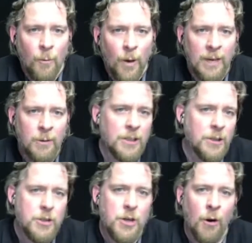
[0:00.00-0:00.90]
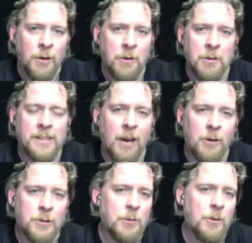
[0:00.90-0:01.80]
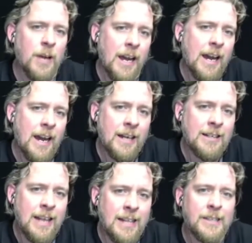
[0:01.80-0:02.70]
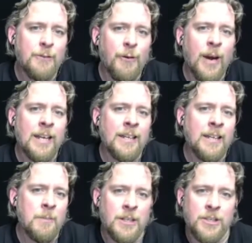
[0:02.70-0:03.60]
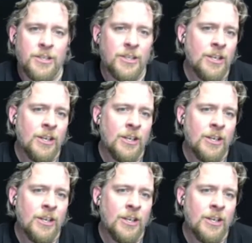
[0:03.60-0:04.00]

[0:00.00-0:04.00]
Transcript: What I wanted to show you is how to classify an image.